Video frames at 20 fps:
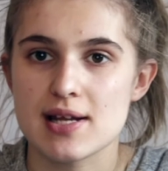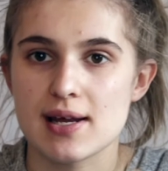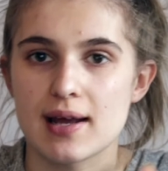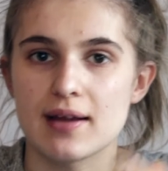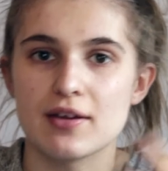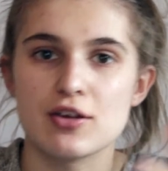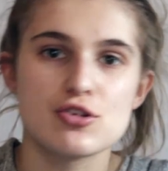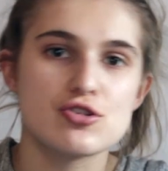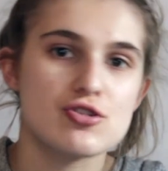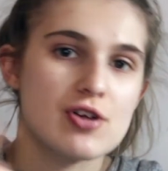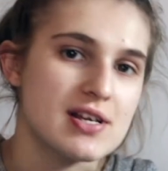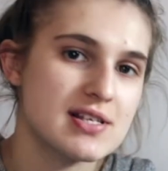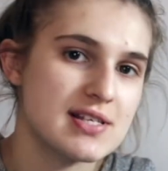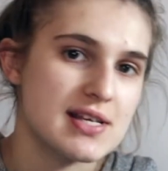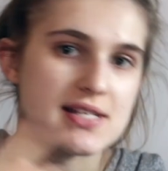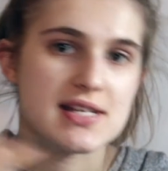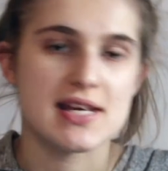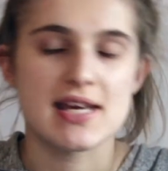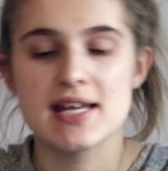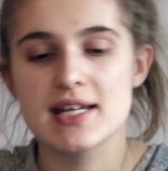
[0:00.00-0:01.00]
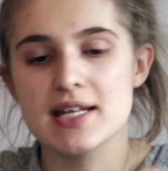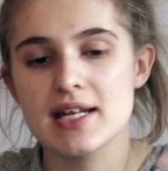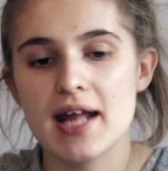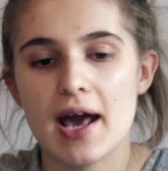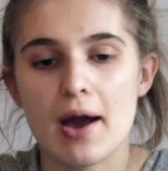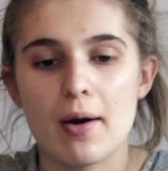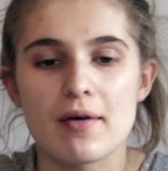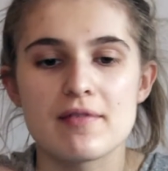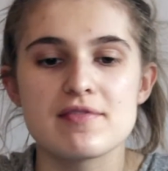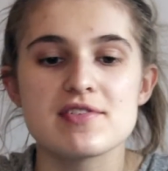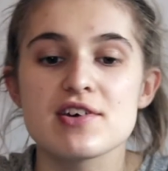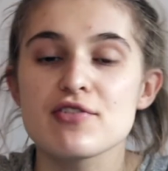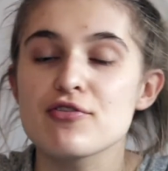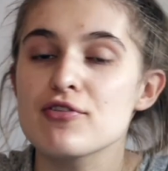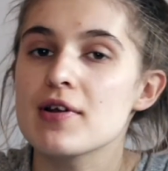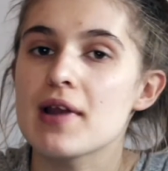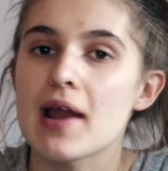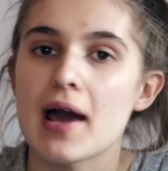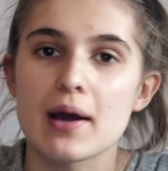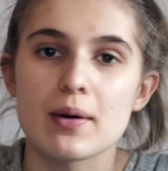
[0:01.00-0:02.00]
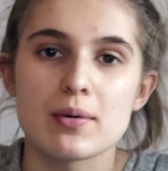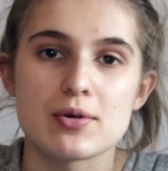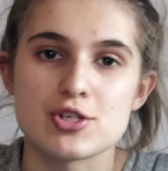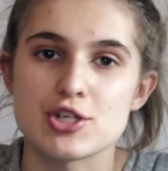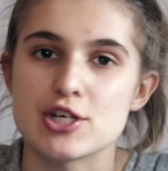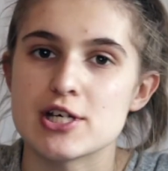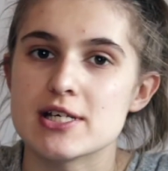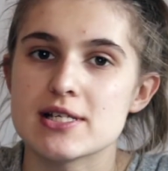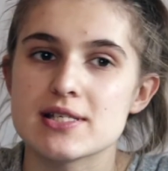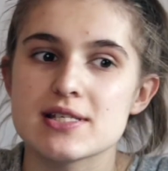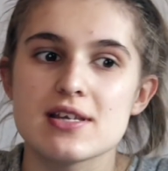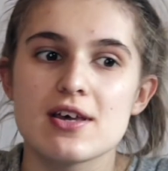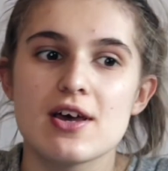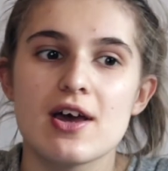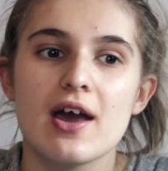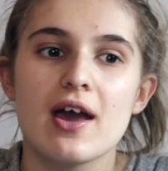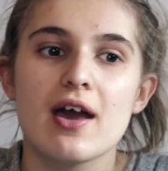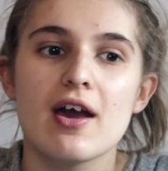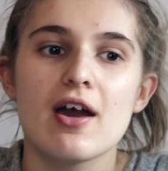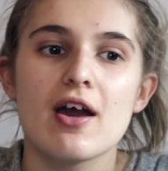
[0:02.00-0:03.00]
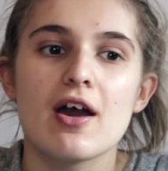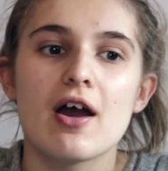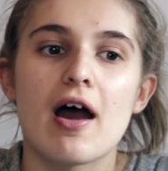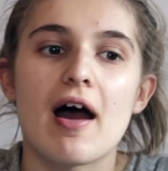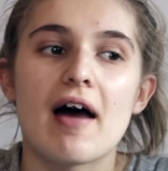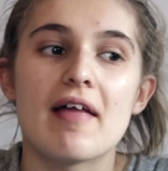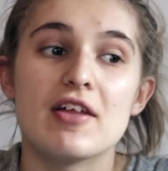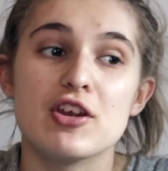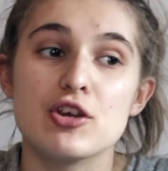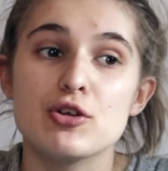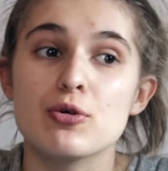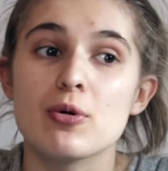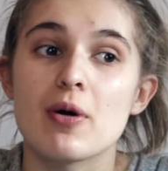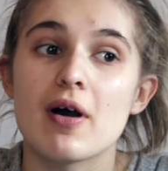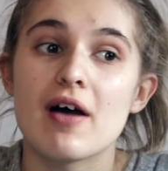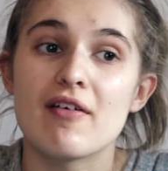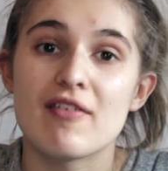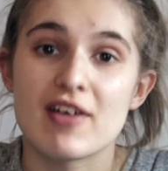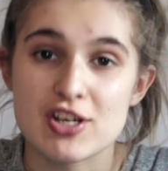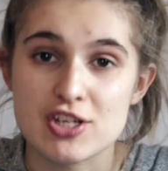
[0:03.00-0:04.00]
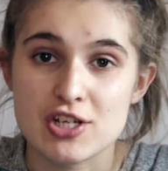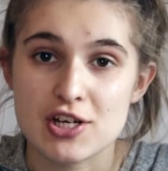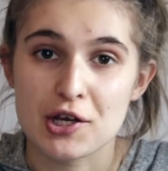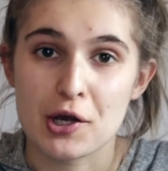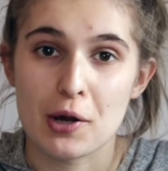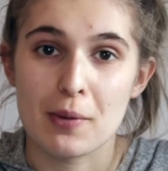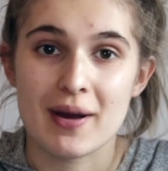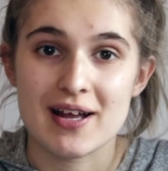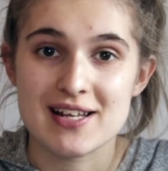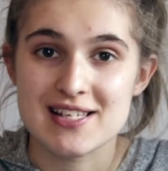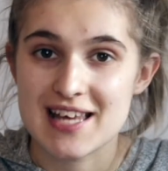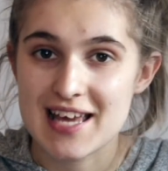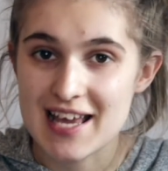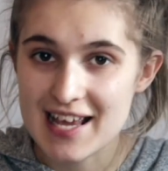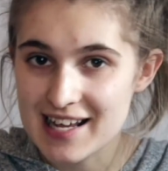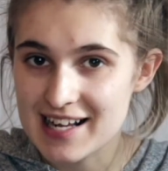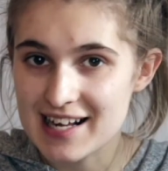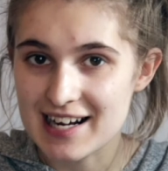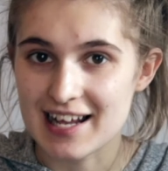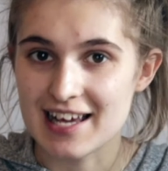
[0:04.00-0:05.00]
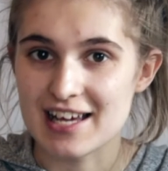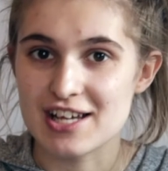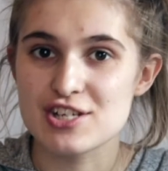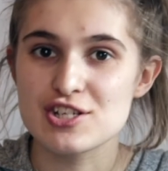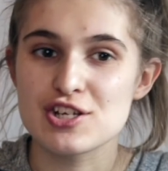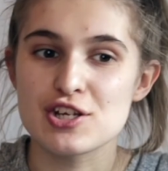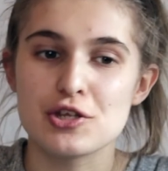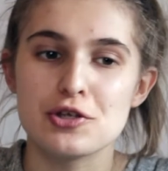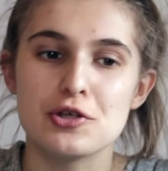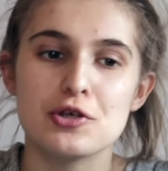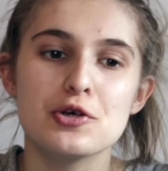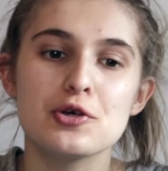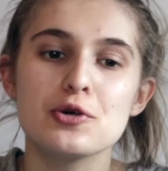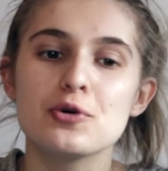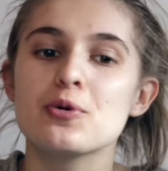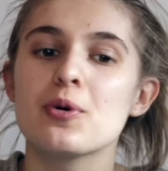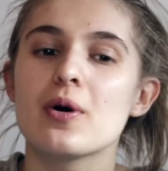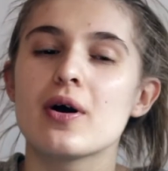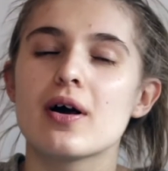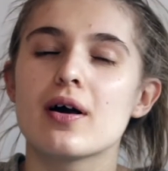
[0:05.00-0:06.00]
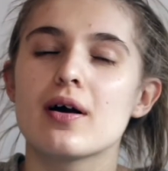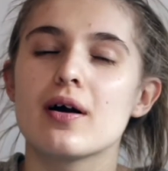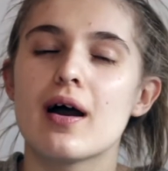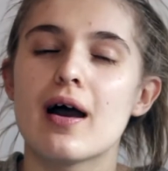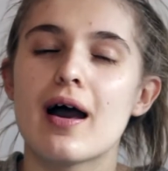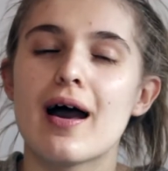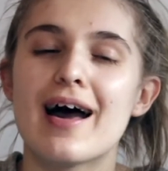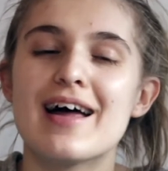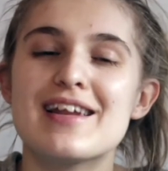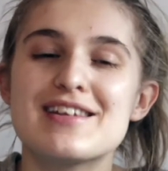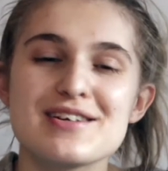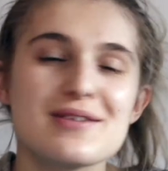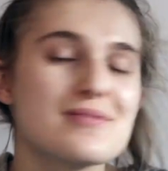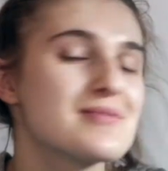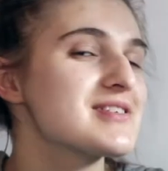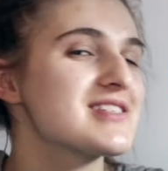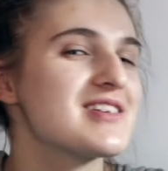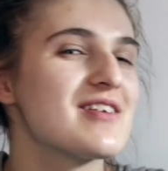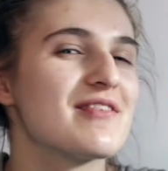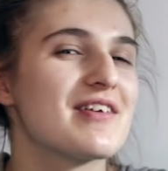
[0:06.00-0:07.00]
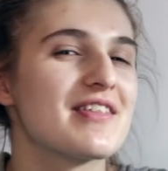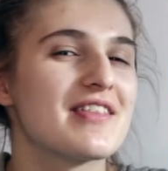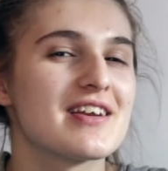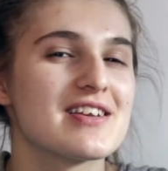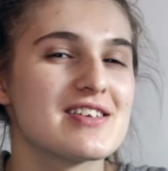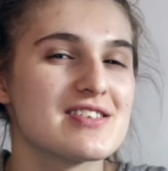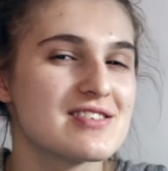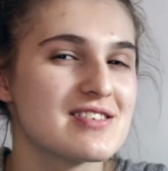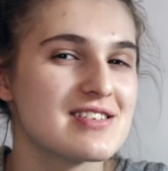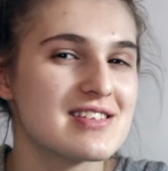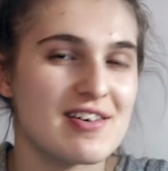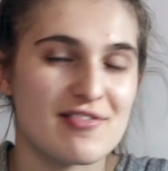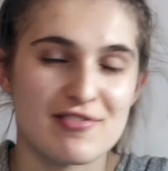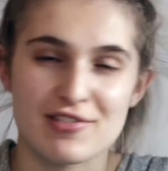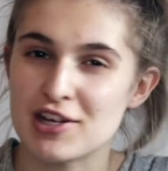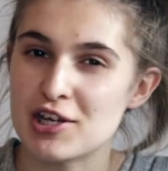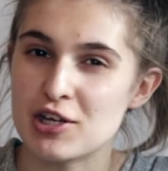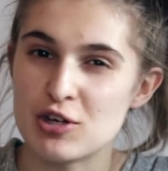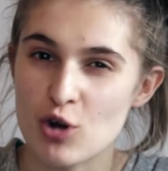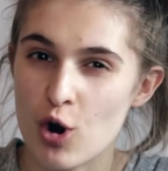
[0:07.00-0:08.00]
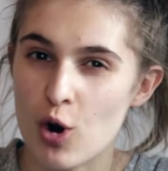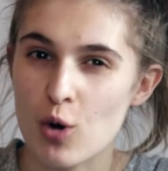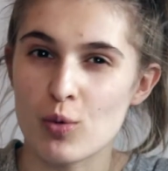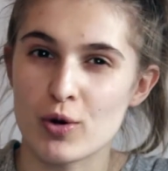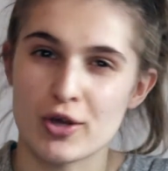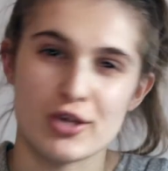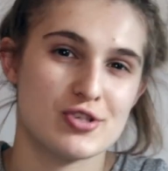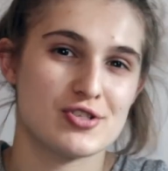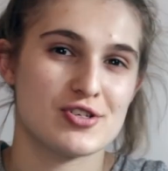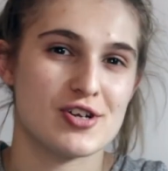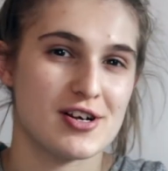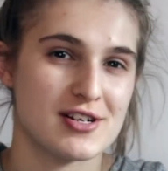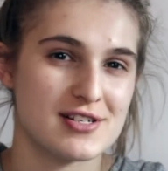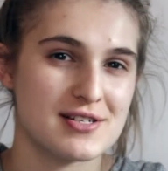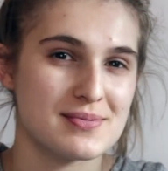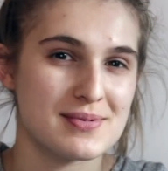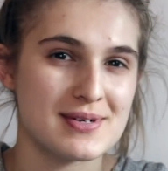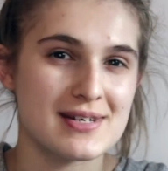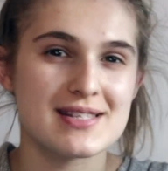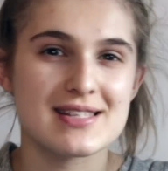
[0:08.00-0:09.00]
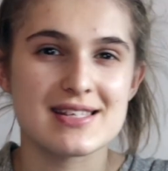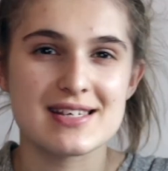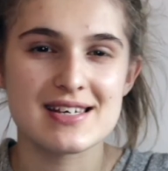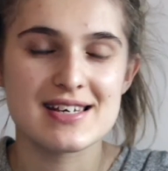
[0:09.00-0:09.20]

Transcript: and you translate it in and out of different languages, and then you eventually go back to English, you end up with something that is definitely not what you started with.